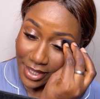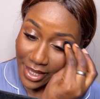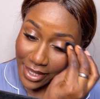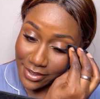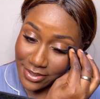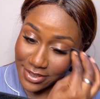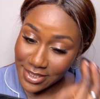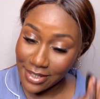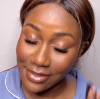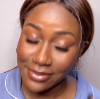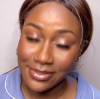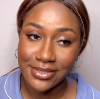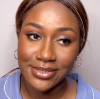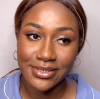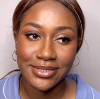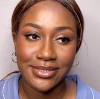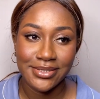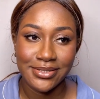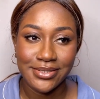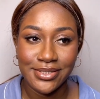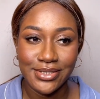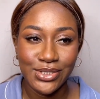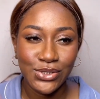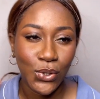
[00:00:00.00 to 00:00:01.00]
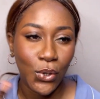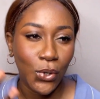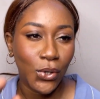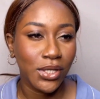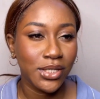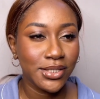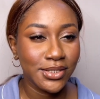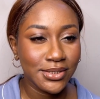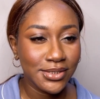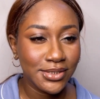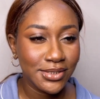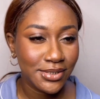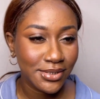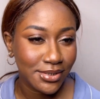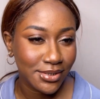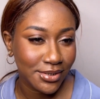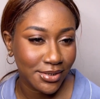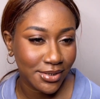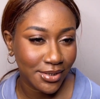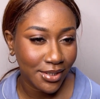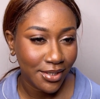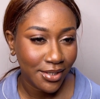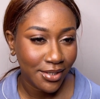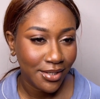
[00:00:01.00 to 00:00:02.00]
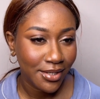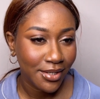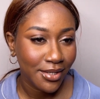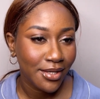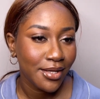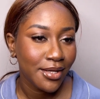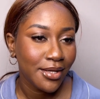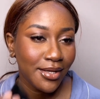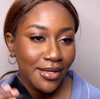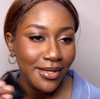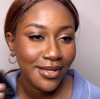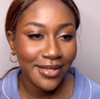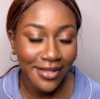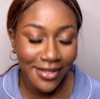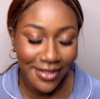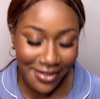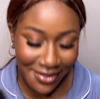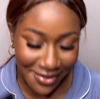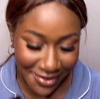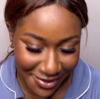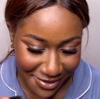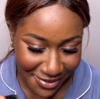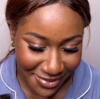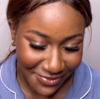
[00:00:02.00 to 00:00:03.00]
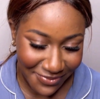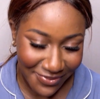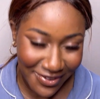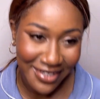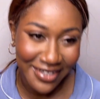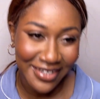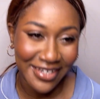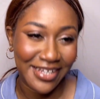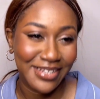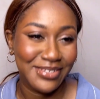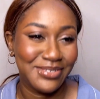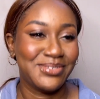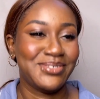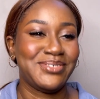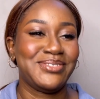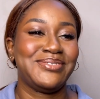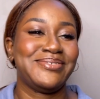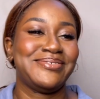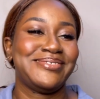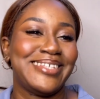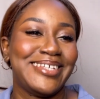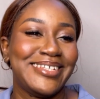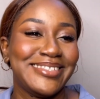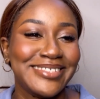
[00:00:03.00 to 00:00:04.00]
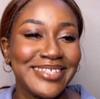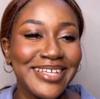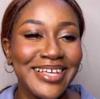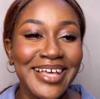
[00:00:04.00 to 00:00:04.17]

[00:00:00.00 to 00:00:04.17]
Can you see how this chocolates did I just do that?